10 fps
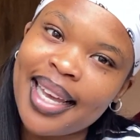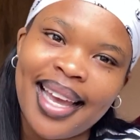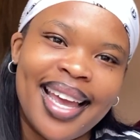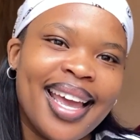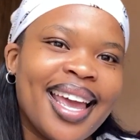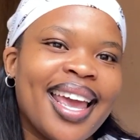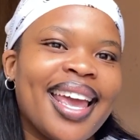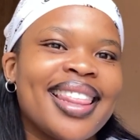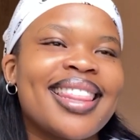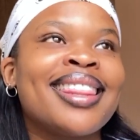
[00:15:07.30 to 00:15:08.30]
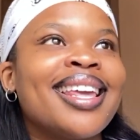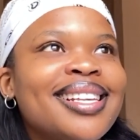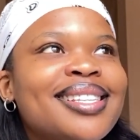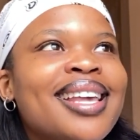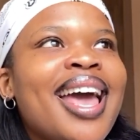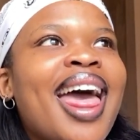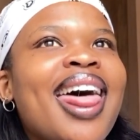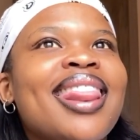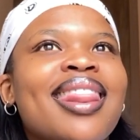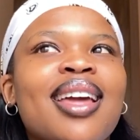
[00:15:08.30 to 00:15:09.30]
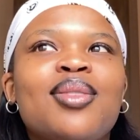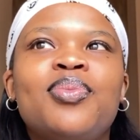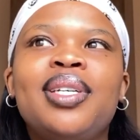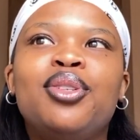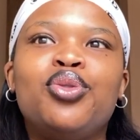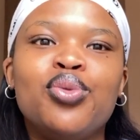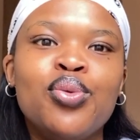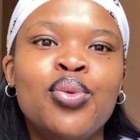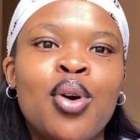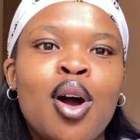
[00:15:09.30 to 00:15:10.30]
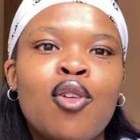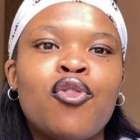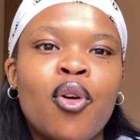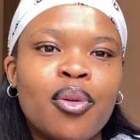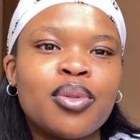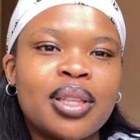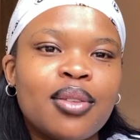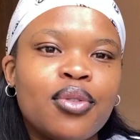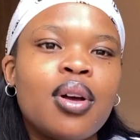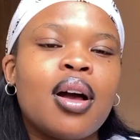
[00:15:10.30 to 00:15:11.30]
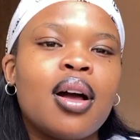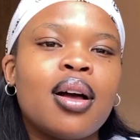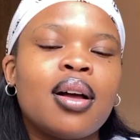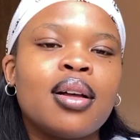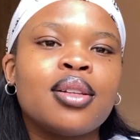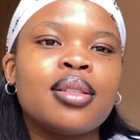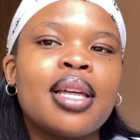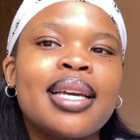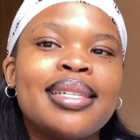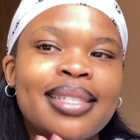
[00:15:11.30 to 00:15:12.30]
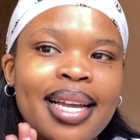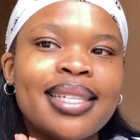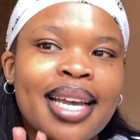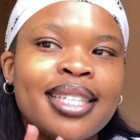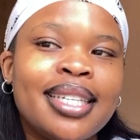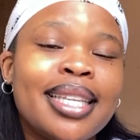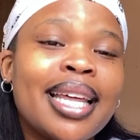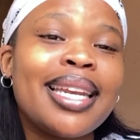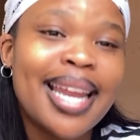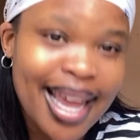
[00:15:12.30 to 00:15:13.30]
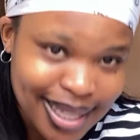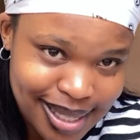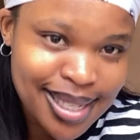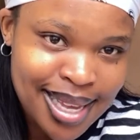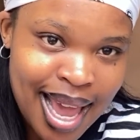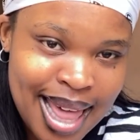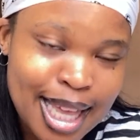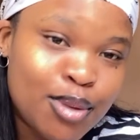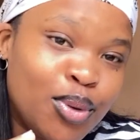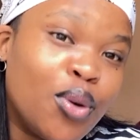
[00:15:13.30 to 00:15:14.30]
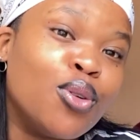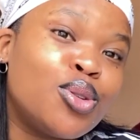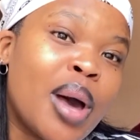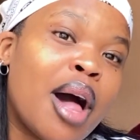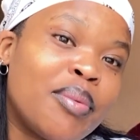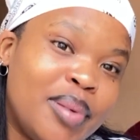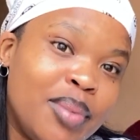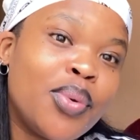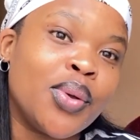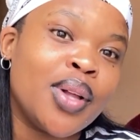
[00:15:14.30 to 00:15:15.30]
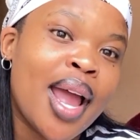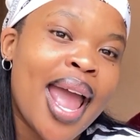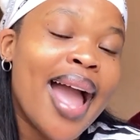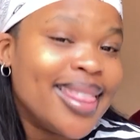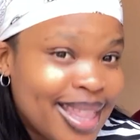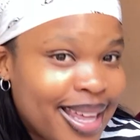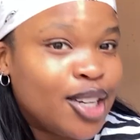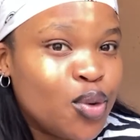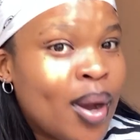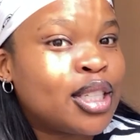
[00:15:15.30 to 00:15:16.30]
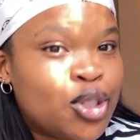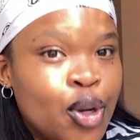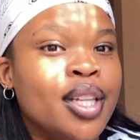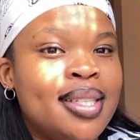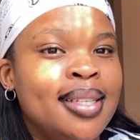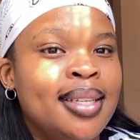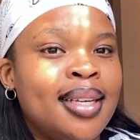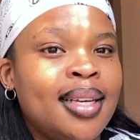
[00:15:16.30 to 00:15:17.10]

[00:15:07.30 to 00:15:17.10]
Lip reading: Hey, the things that we do for the extent, actually the lengths that we go to help people, and then they do us dirty.